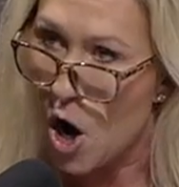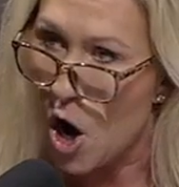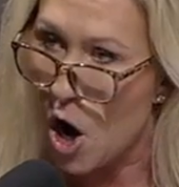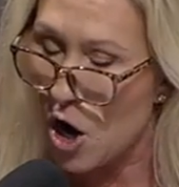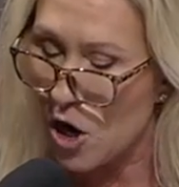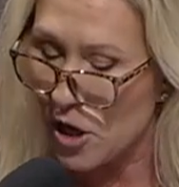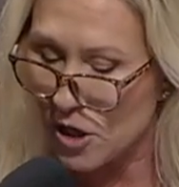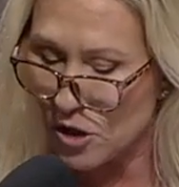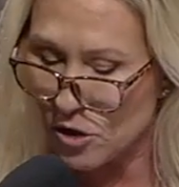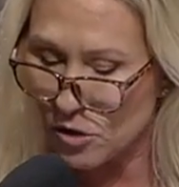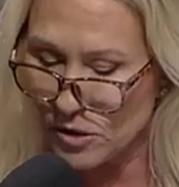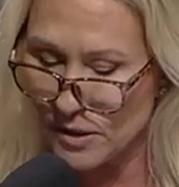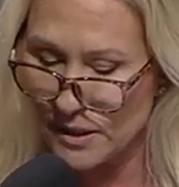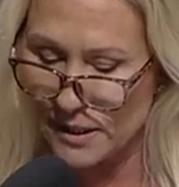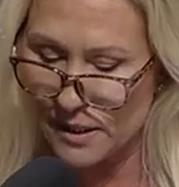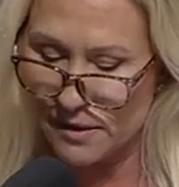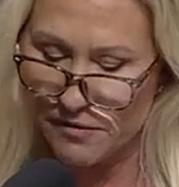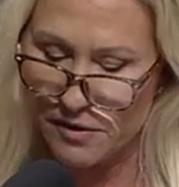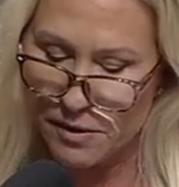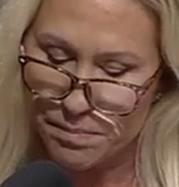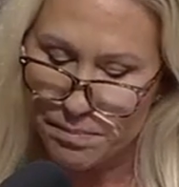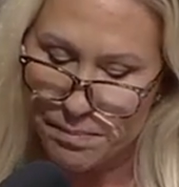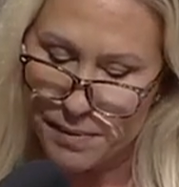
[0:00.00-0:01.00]
Articles
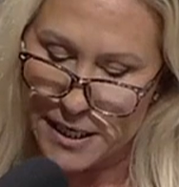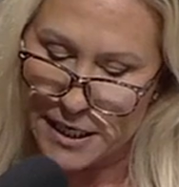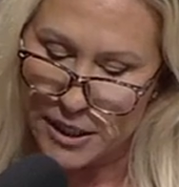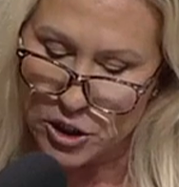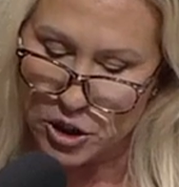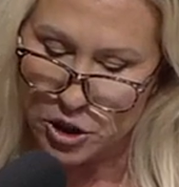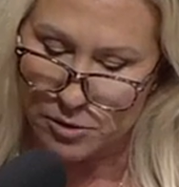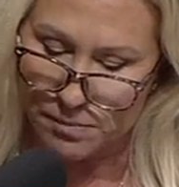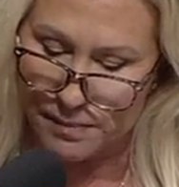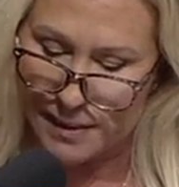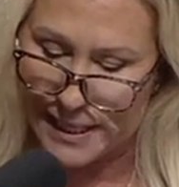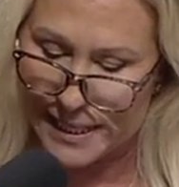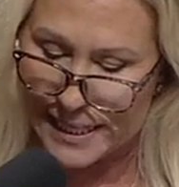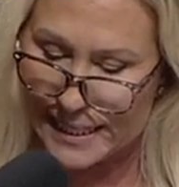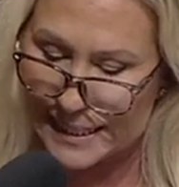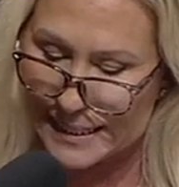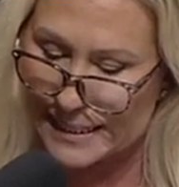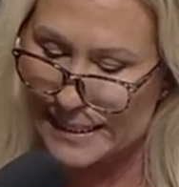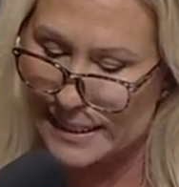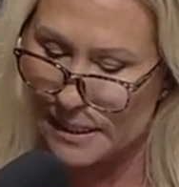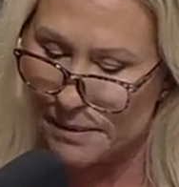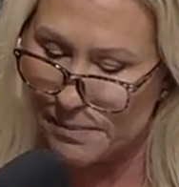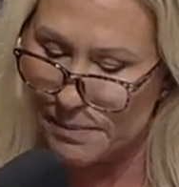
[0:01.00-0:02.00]
of impeachment
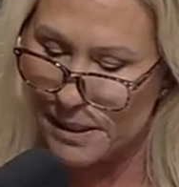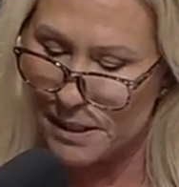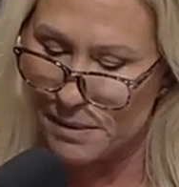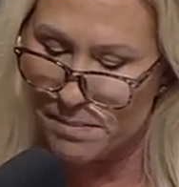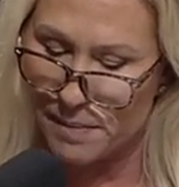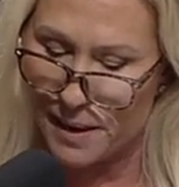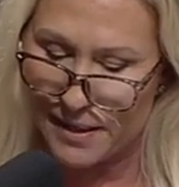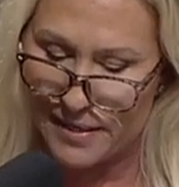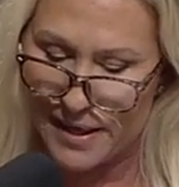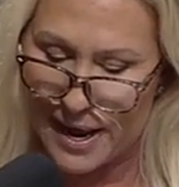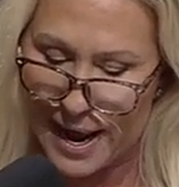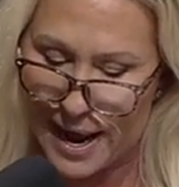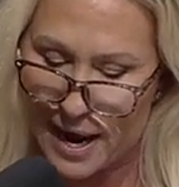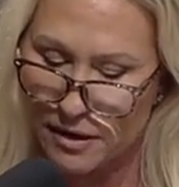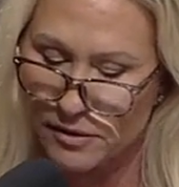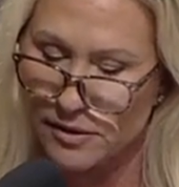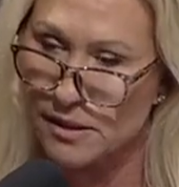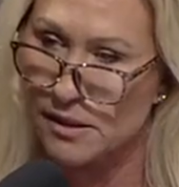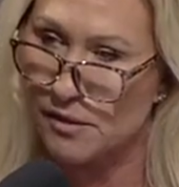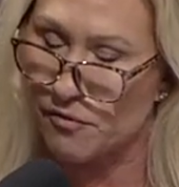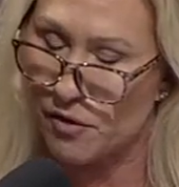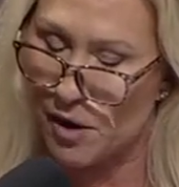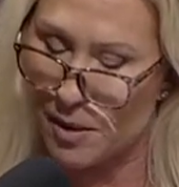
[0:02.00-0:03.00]
exhibited by the
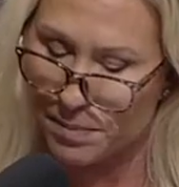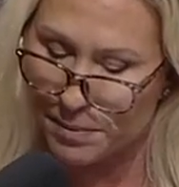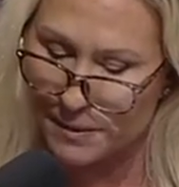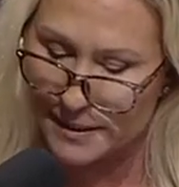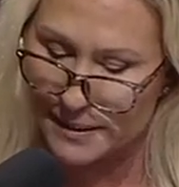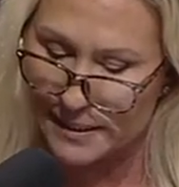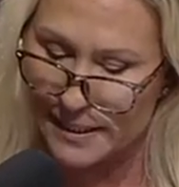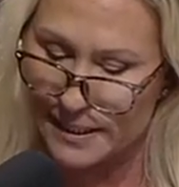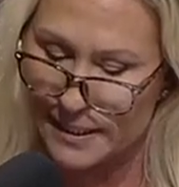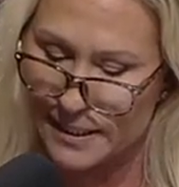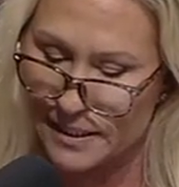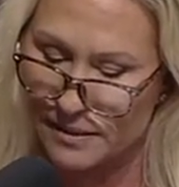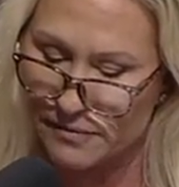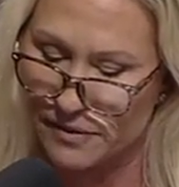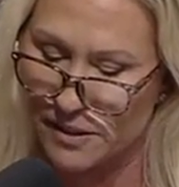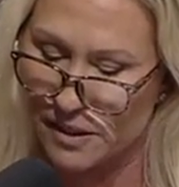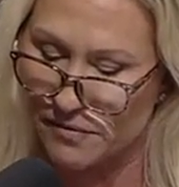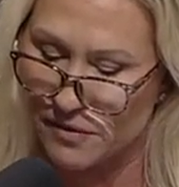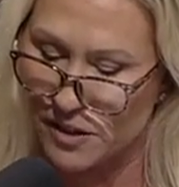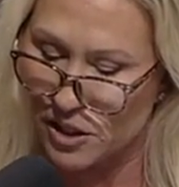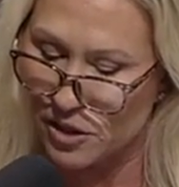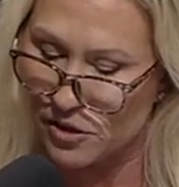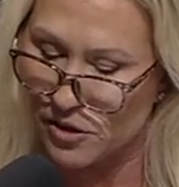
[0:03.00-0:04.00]
House of Representatives
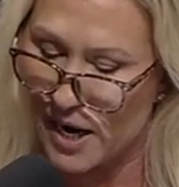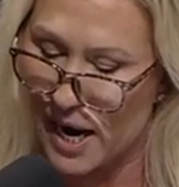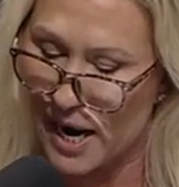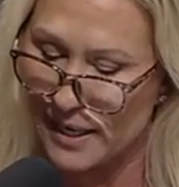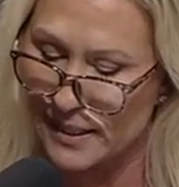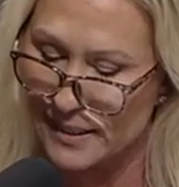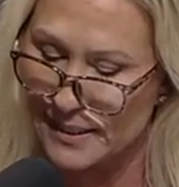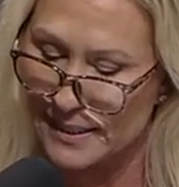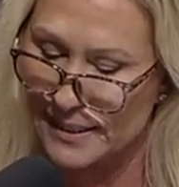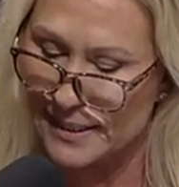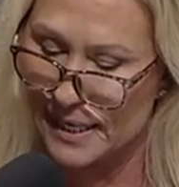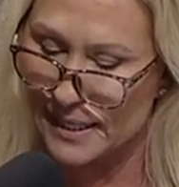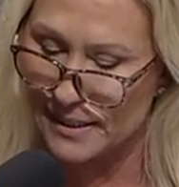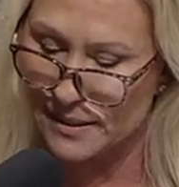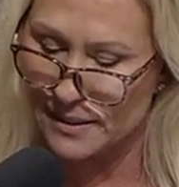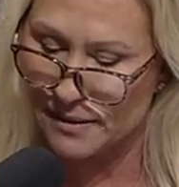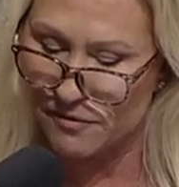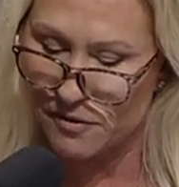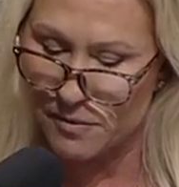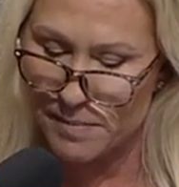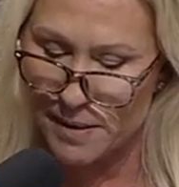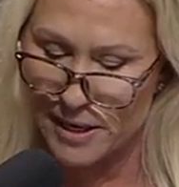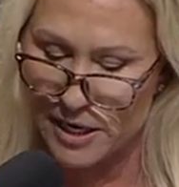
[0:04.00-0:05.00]
of the United States
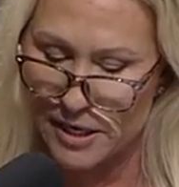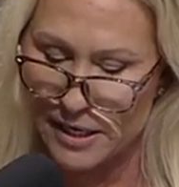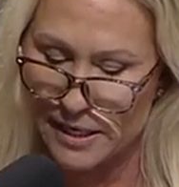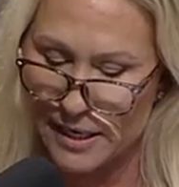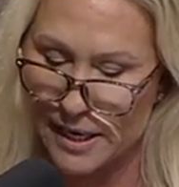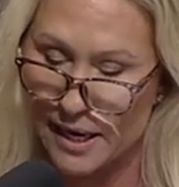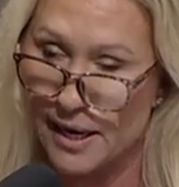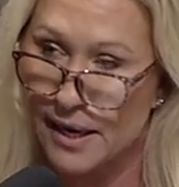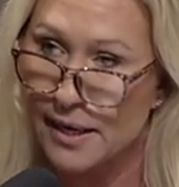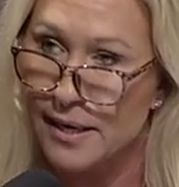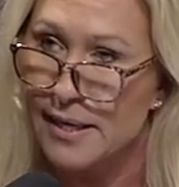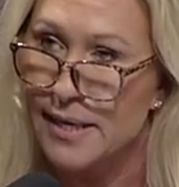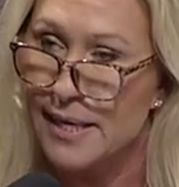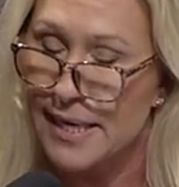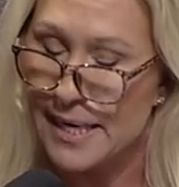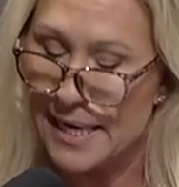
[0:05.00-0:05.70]
of America